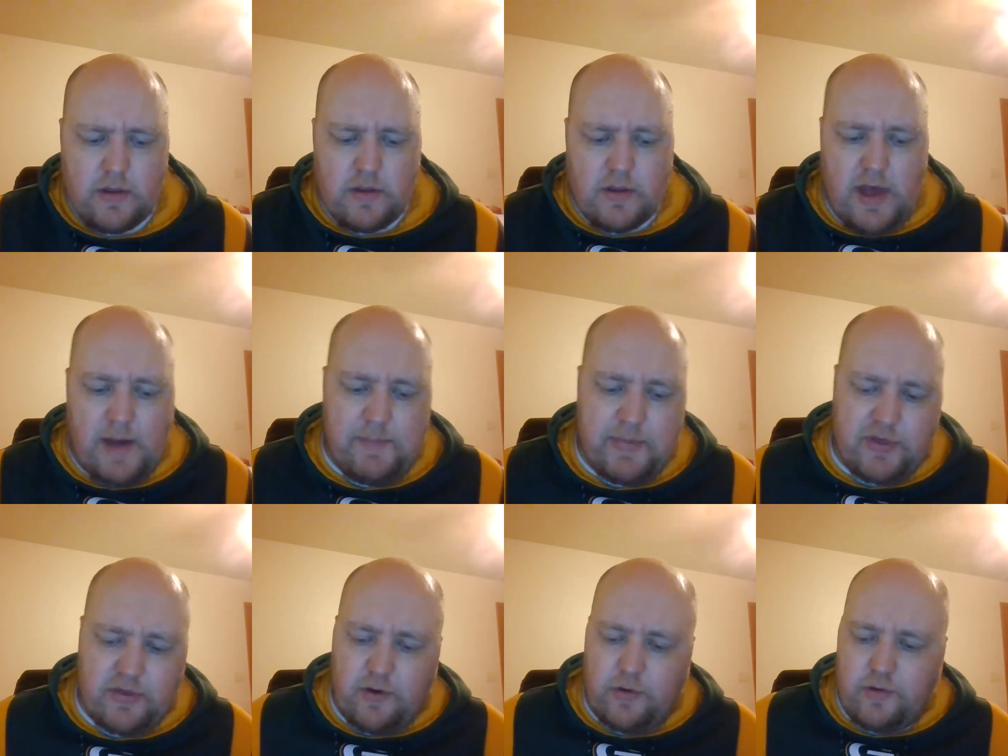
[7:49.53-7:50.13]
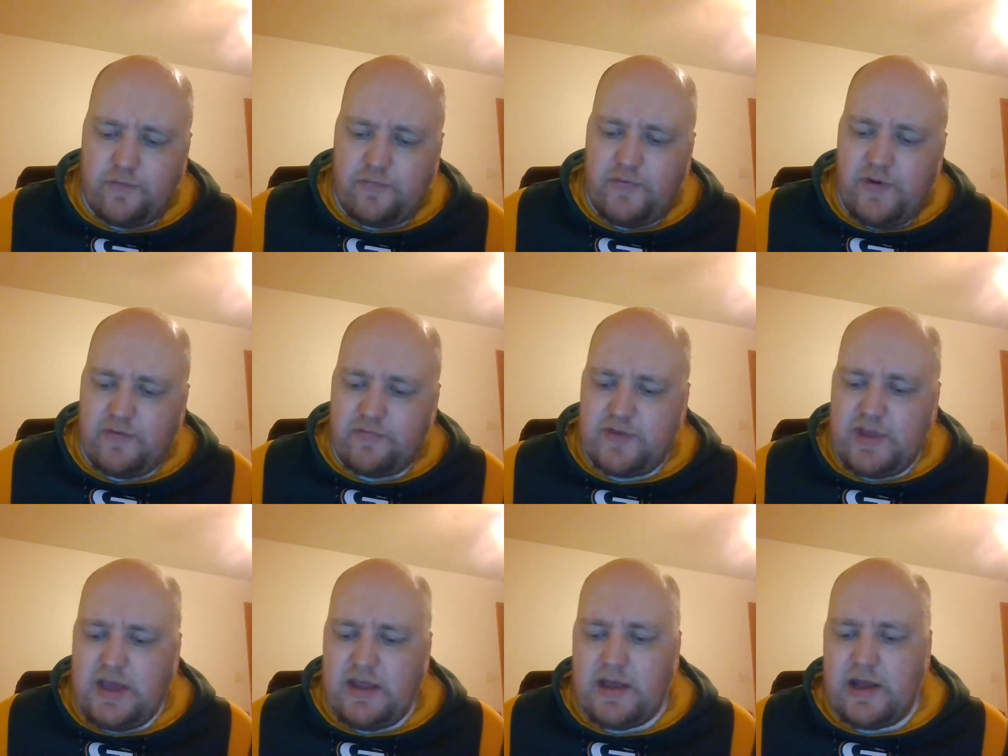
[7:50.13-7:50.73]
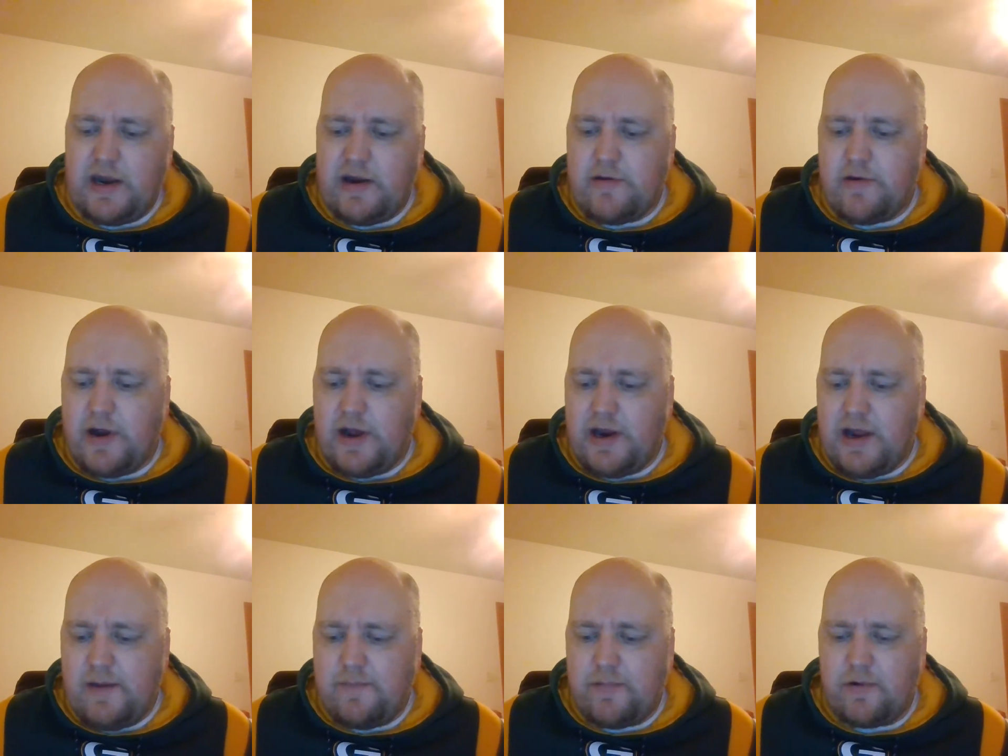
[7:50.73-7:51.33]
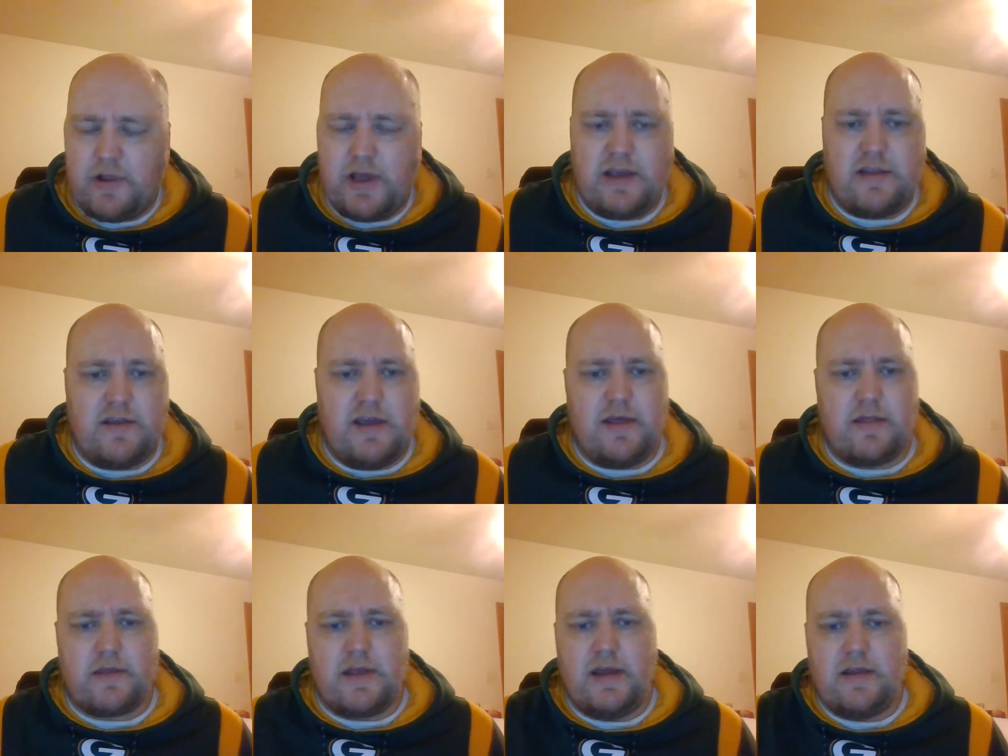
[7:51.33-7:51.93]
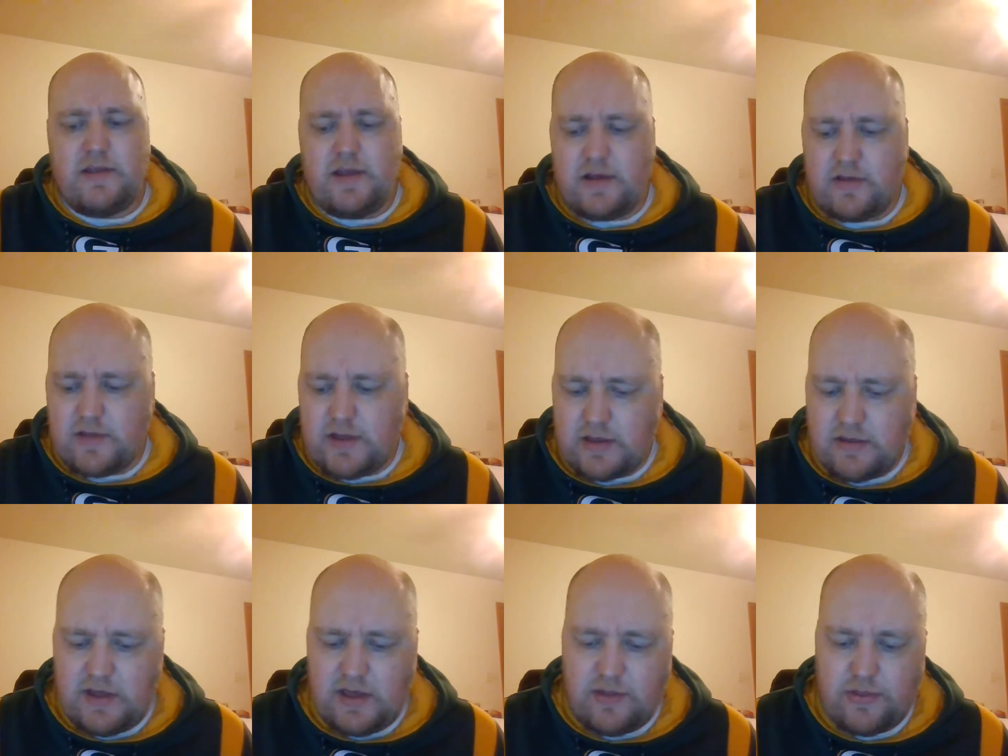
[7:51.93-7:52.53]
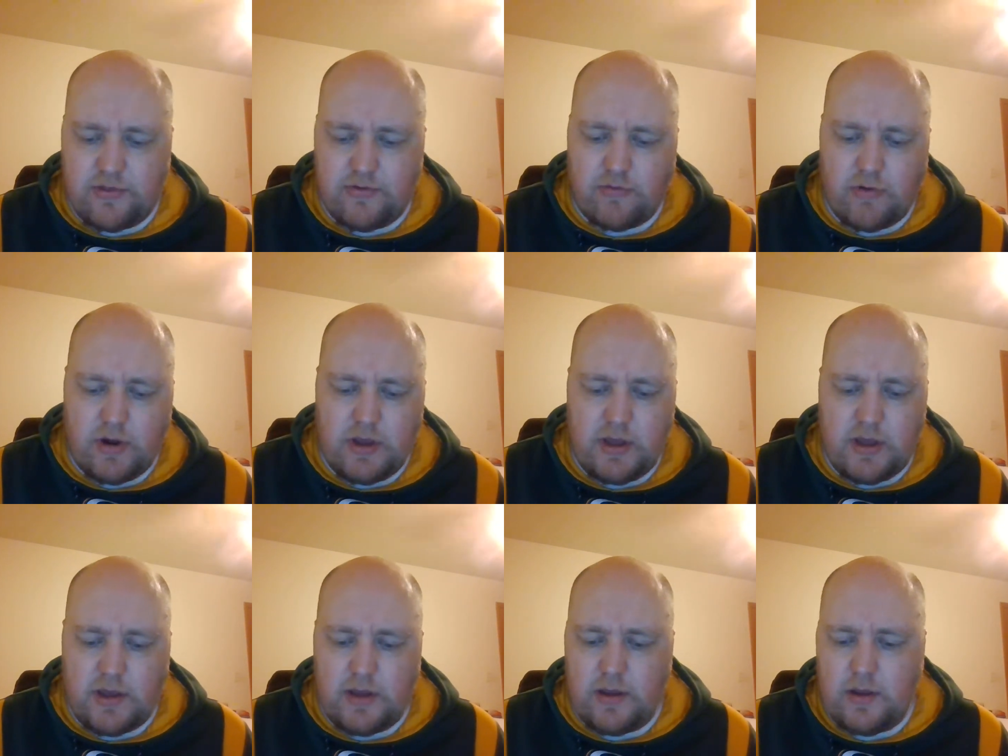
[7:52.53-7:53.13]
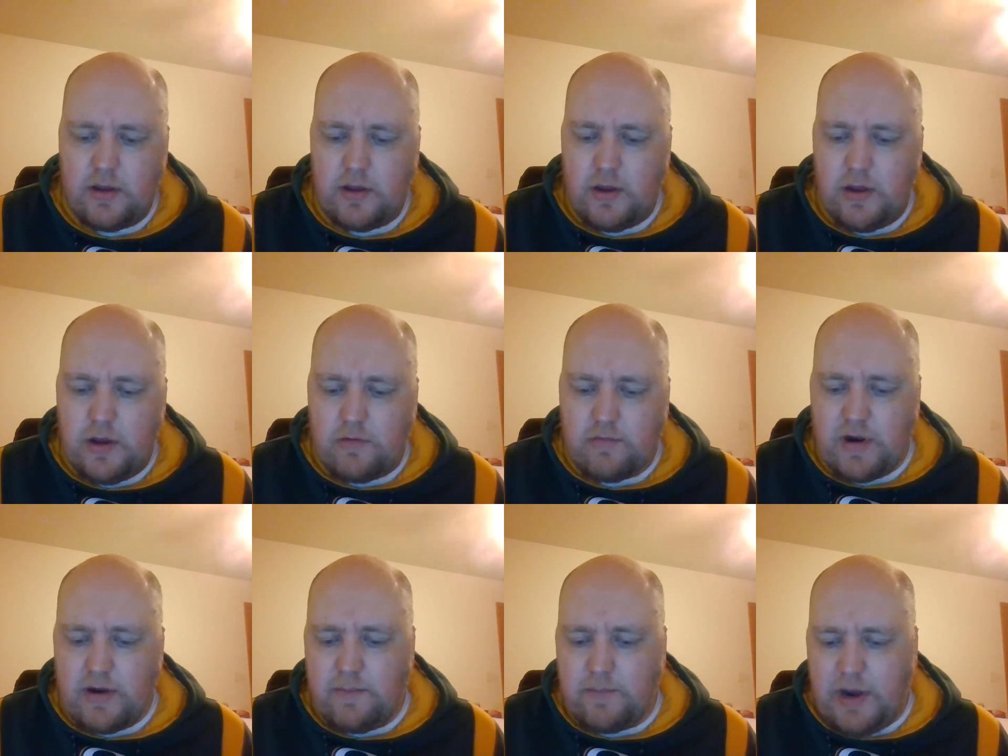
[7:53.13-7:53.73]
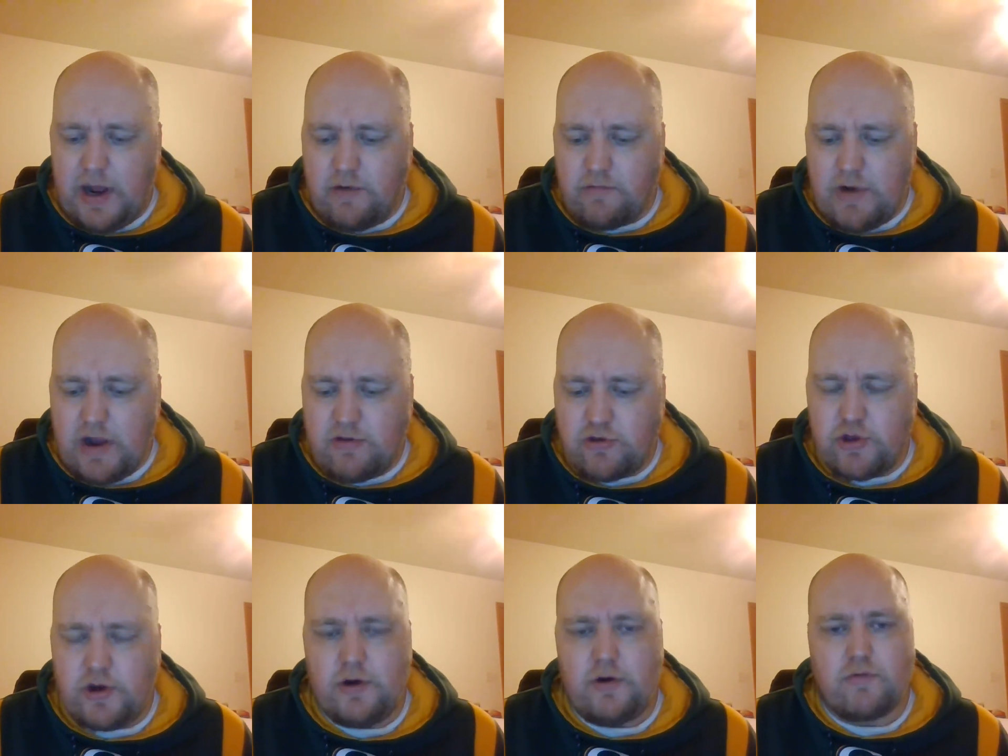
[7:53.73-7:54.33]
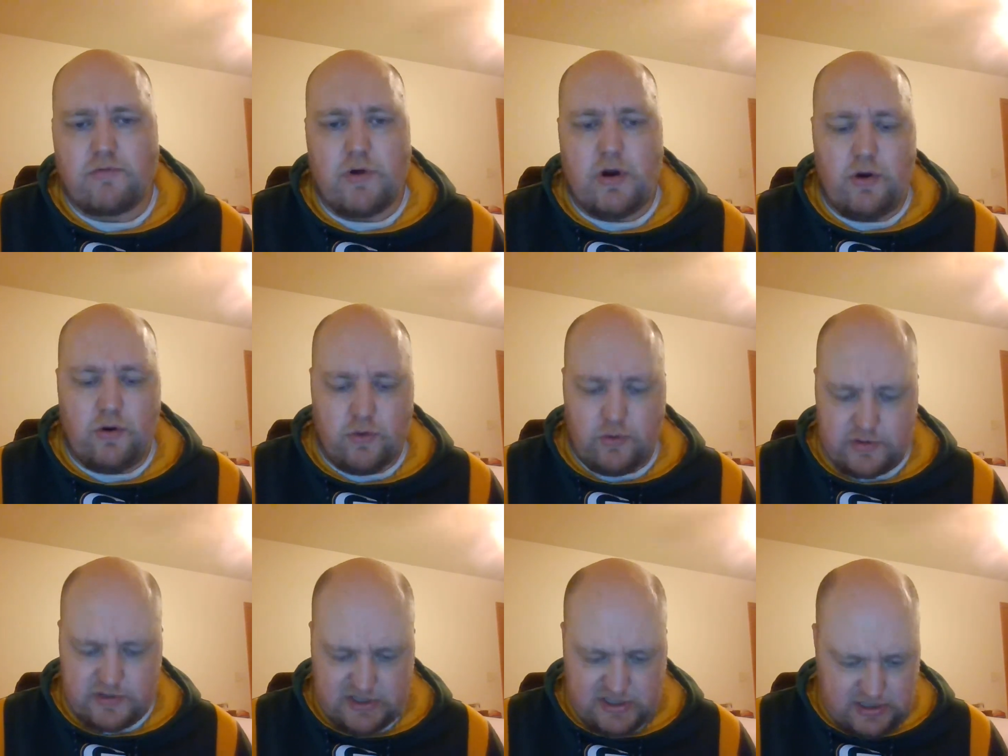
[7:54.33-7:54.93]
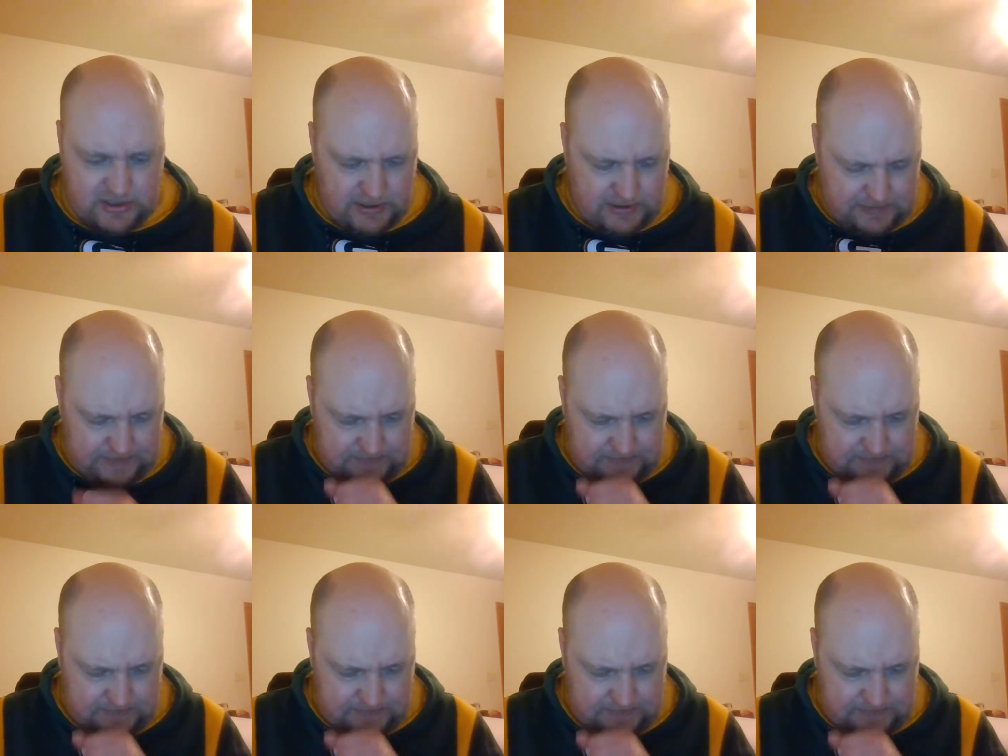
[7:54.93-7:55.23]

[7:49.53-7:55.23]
Episode 15 that aired on April 18th, 1963, written by Reginald Rose.